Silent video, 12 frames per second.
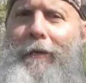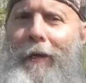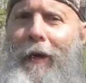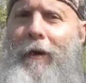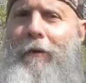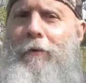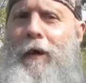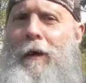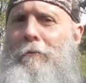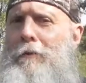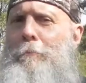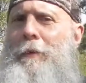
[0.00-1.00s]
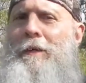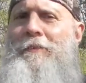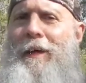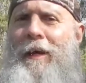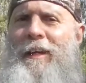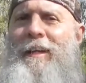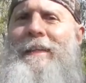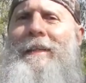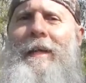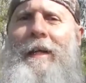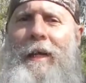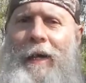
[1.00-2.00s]
Now, I'll repeat that
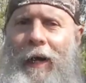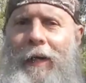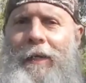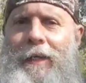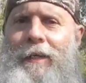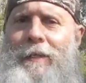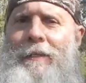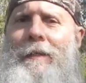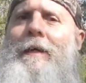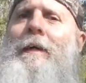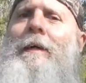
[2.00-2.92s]
Lacanian